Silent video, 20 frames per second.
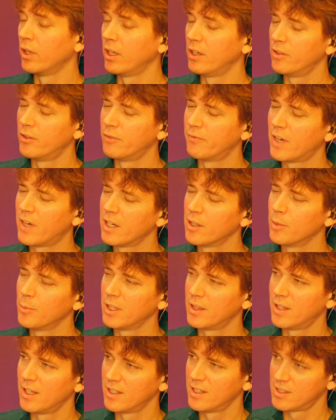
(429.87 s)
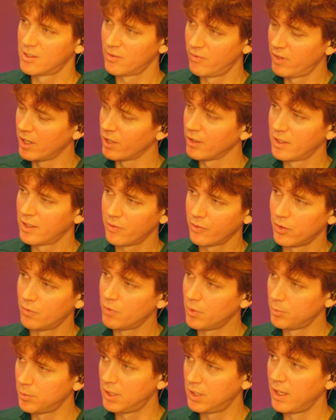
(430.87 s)
an environment that is very different from
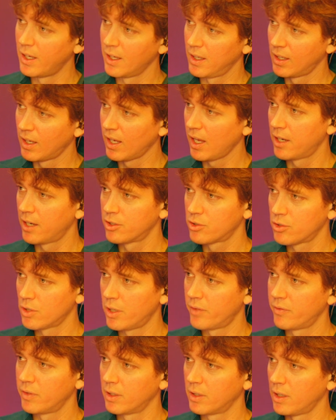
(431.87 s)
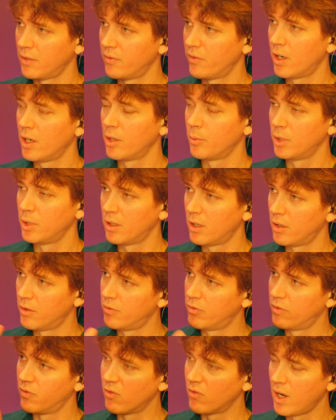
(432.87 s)
today, in a catastrophic environment of
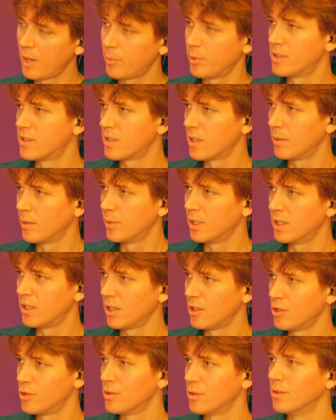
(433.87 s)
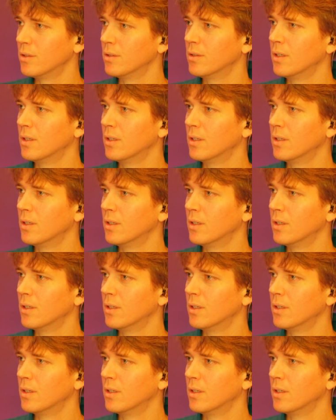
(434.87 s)
rapid sedimentation